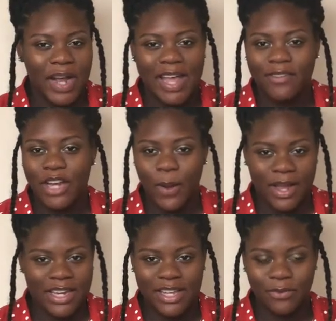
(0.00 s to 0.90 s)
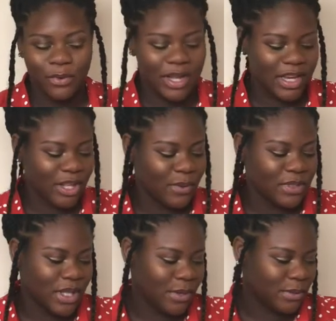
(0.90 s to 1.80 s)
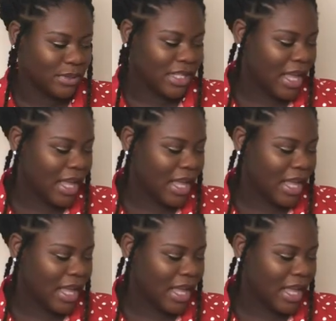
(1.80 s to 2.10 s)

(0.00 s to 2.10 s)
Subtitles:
I have no idea if we're going to use those